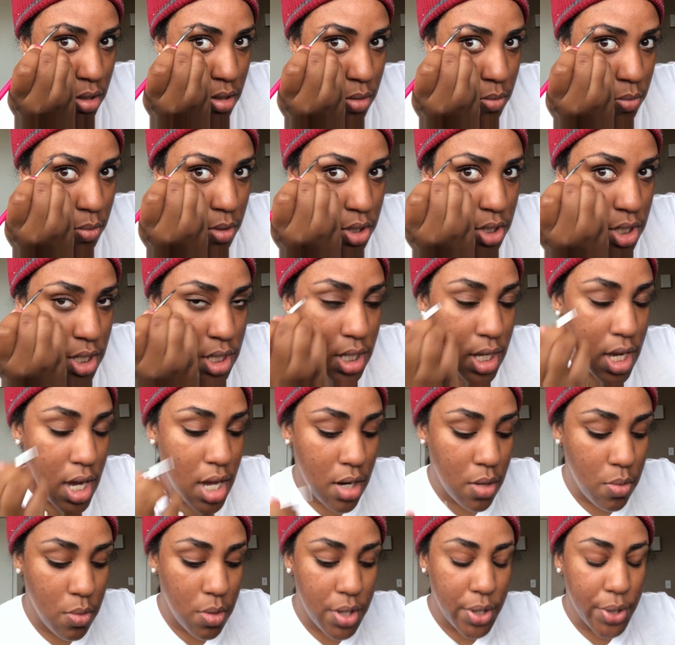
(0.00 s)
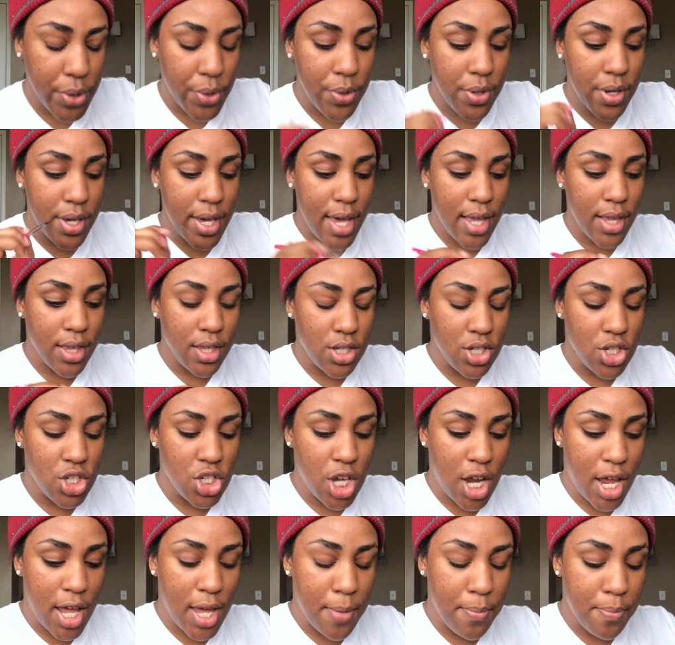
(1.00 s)
we just kind of want to create the
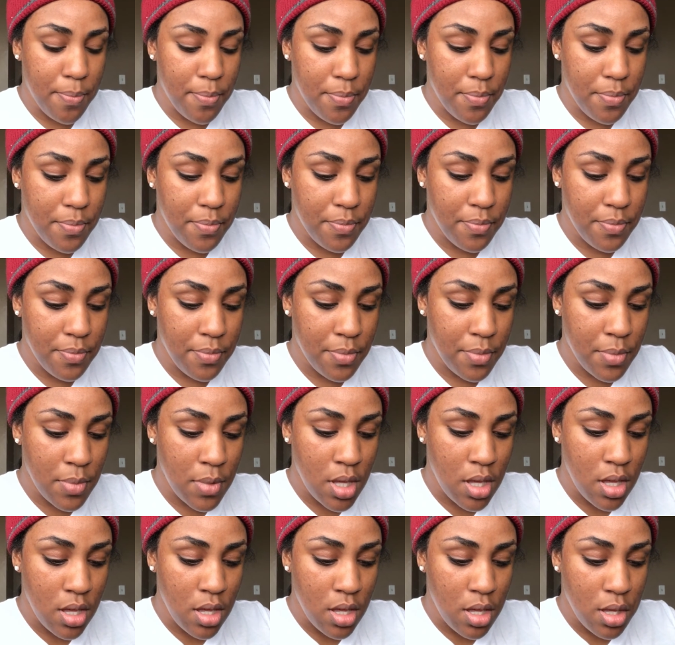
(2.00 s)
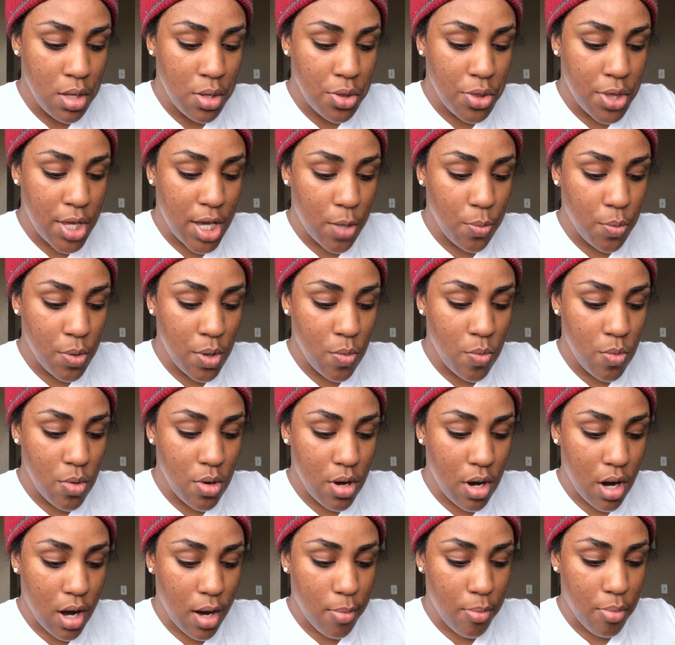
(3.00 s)
shape that we
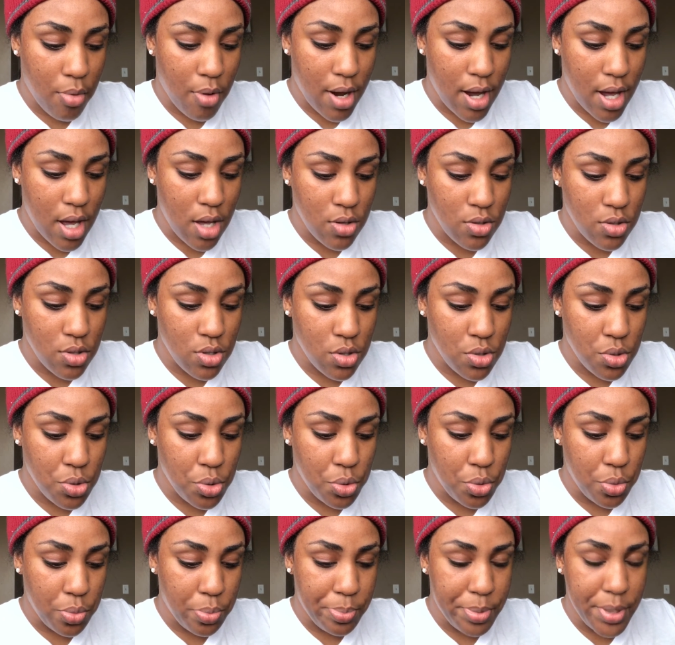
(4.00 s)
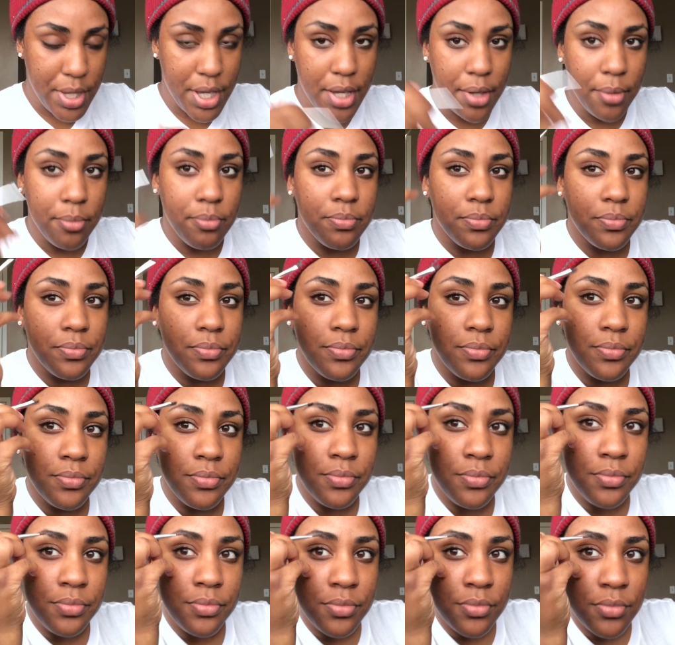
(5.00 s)
want our brows to be.
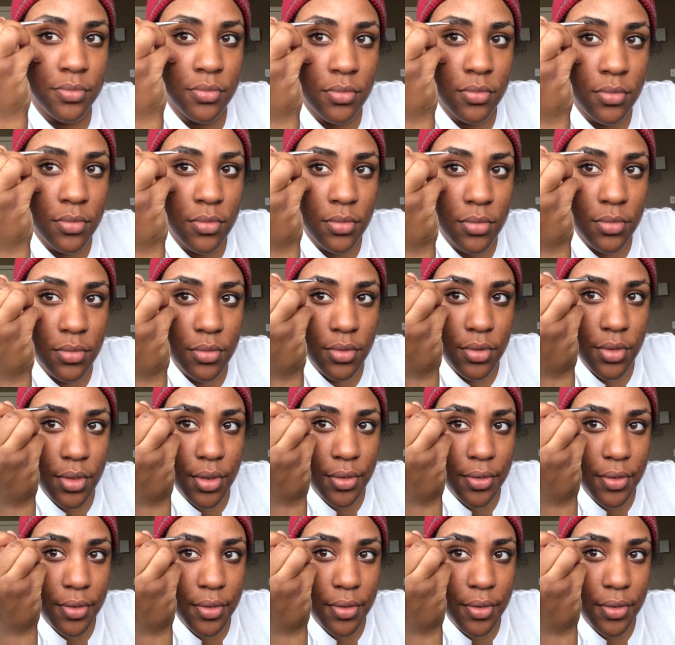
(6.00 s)
All